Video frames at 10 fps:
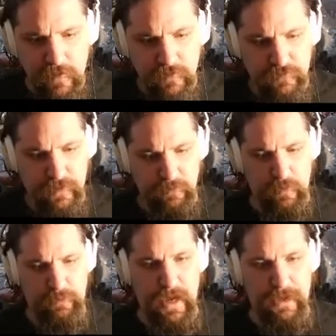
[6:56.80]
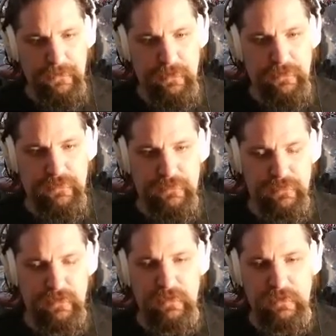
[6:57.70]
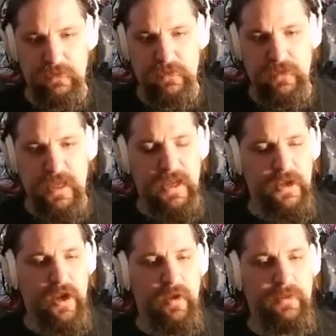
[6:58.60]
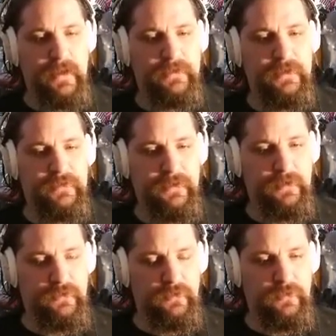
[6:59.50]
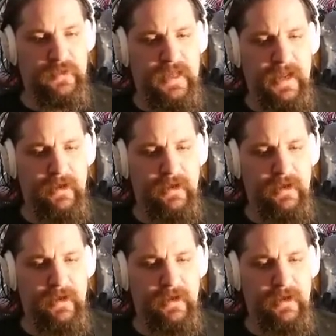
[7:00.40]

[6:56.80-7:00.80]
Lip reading: So they won't bother us. And no, unlike these other doors, we can't